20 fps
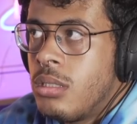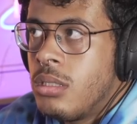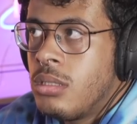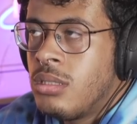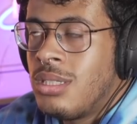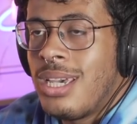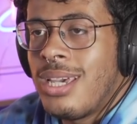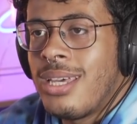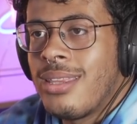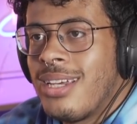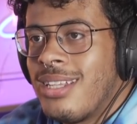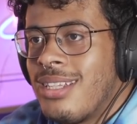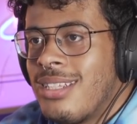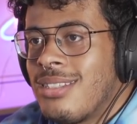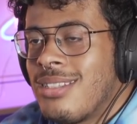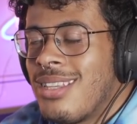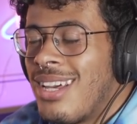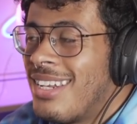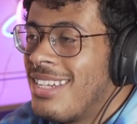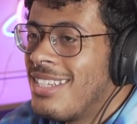Yeah, that
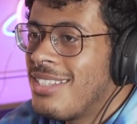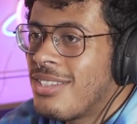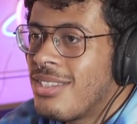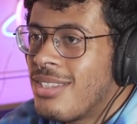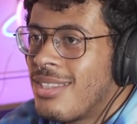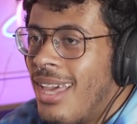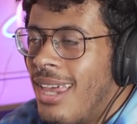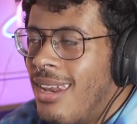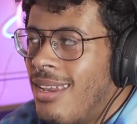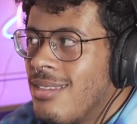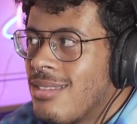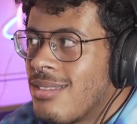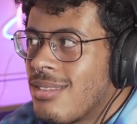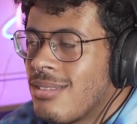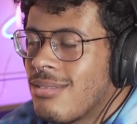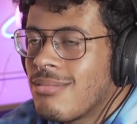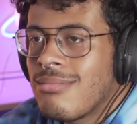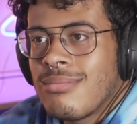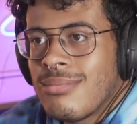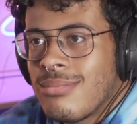is that is that is
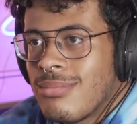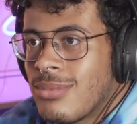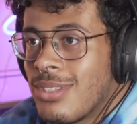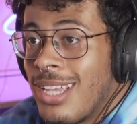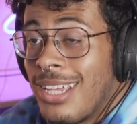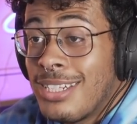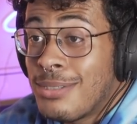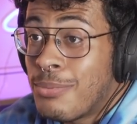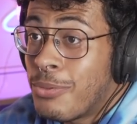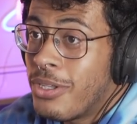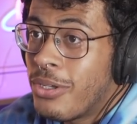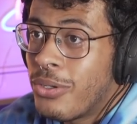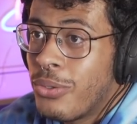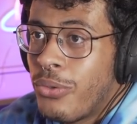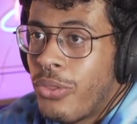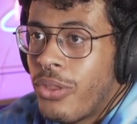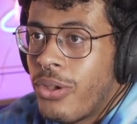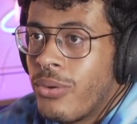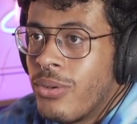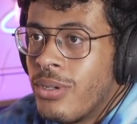that is pretty
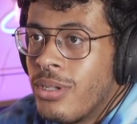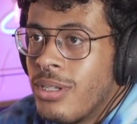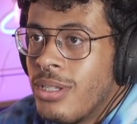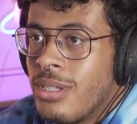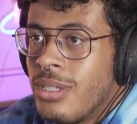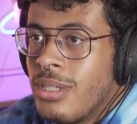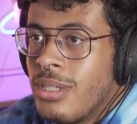cool though. Yeah.